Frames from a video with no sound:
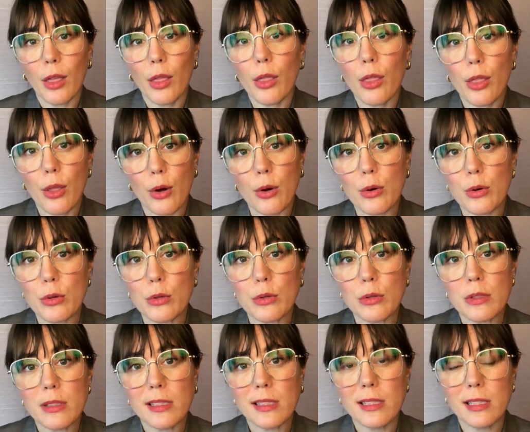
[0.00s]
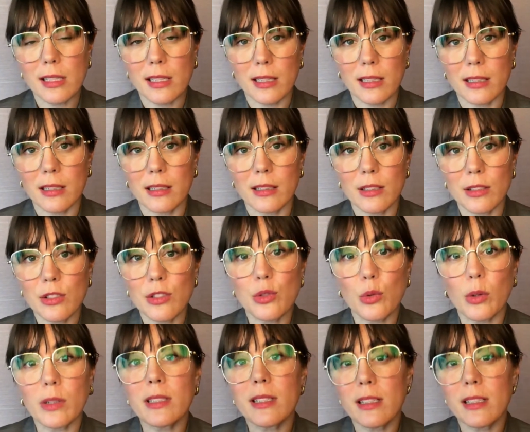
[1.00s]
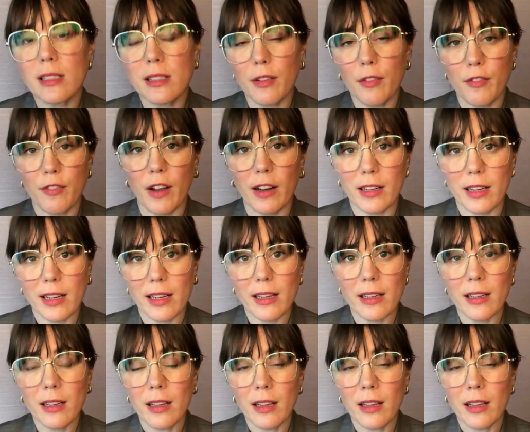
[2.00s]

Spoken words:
those sources of funding